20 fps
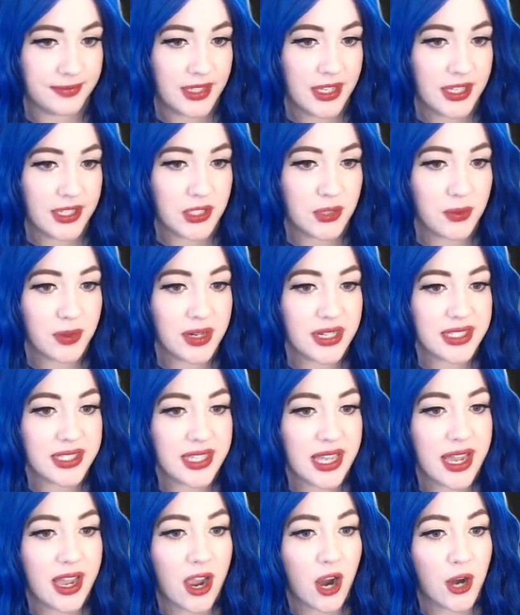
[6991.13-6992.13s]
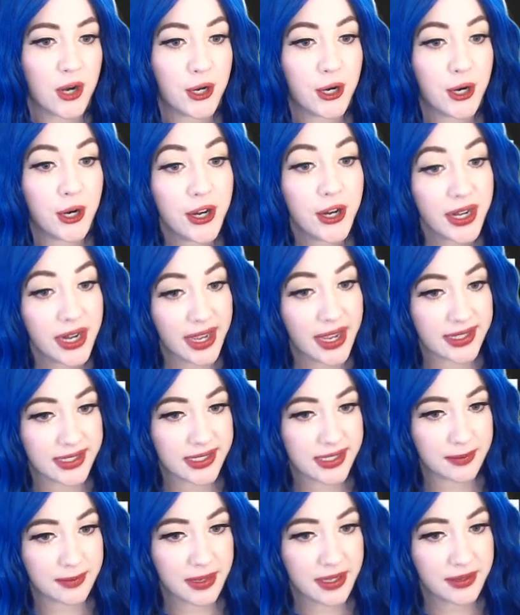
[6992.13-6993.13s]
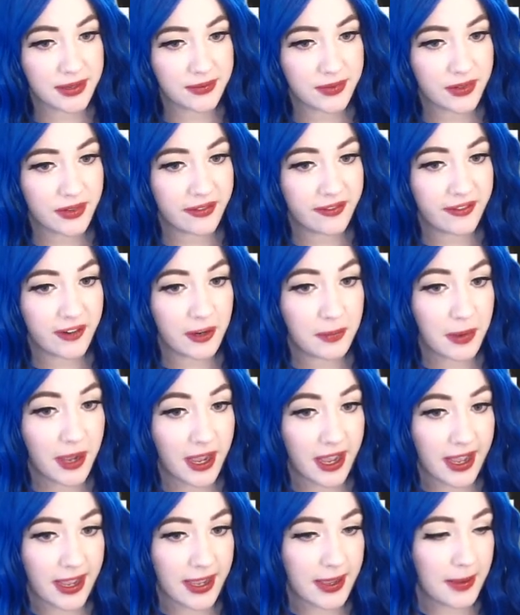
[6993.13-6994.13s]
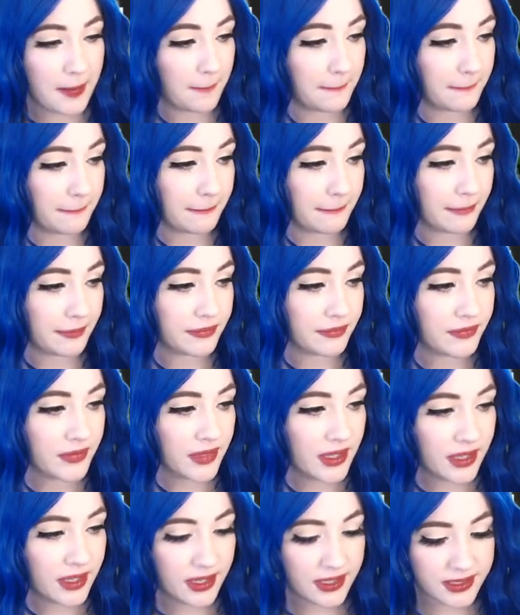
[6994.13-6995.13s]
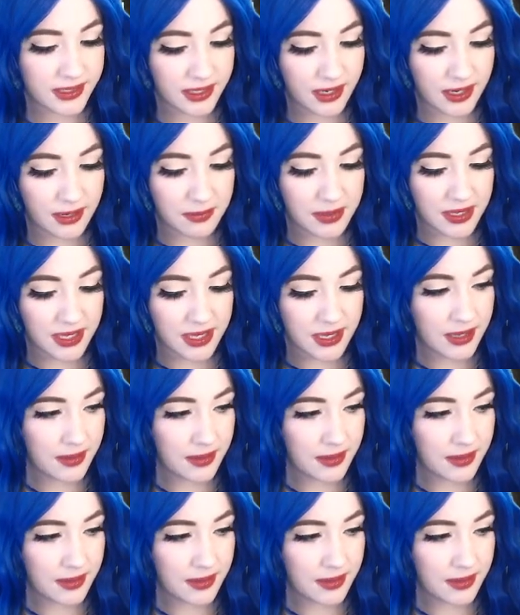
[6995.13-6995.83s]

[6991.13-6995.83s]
So we're gonna say our current estimate for pi is gonna be,